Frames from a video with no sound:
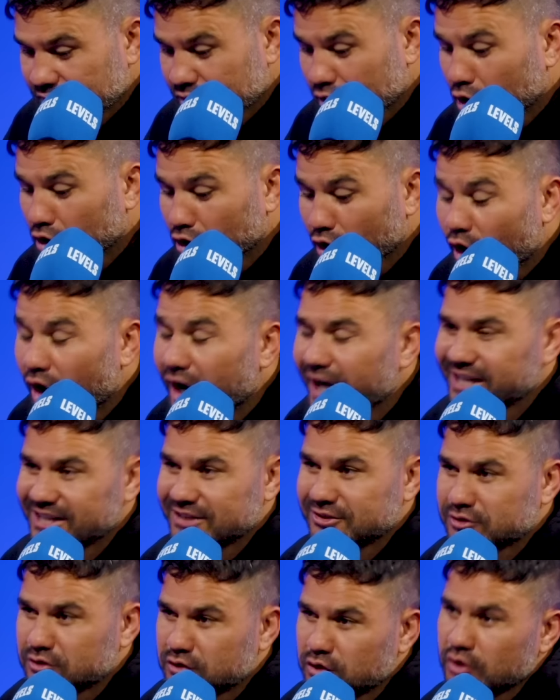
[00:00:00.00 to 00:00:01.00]
The line
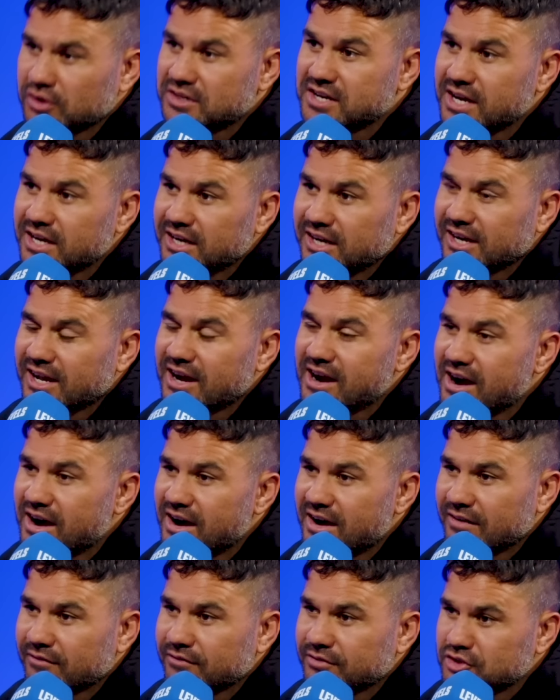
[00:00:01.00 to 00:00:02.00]
is
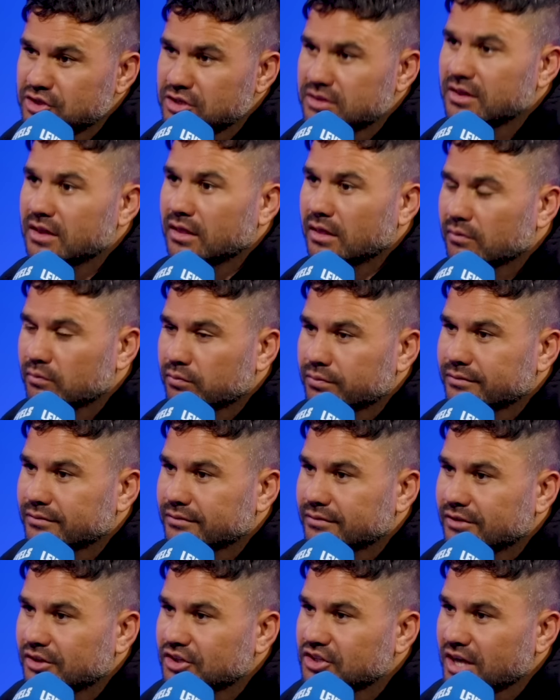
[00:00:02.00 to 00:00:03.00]
13.5. Do you think
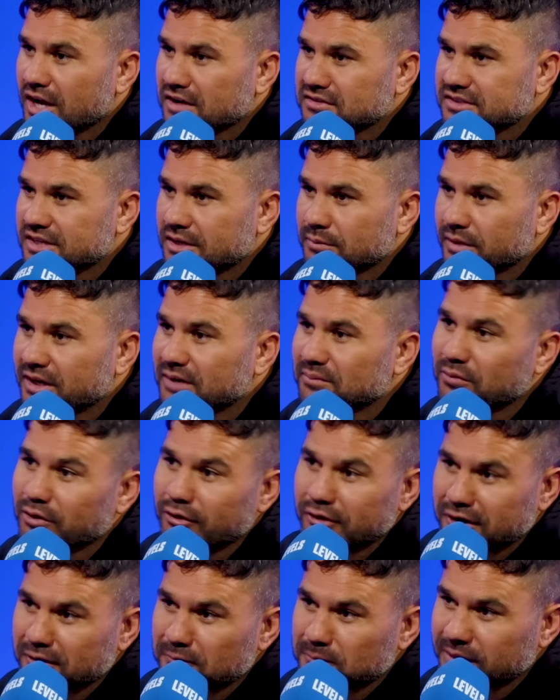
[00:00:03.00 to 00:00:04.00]
the Sharks are going to beat them
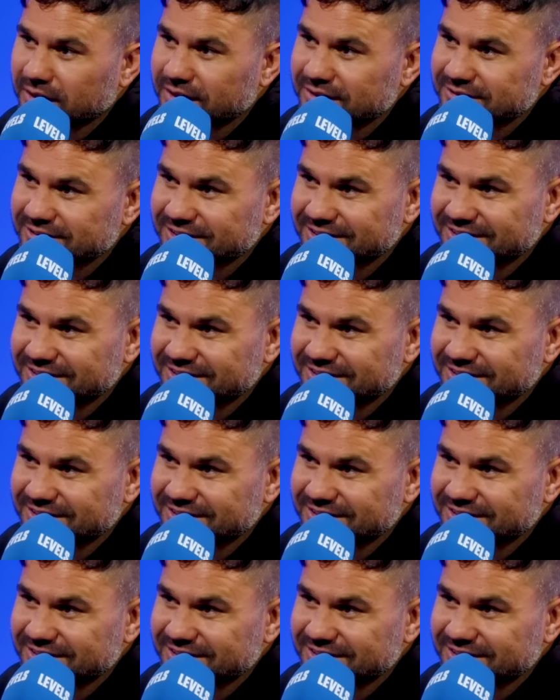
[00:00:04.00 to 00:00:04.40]
13 plus?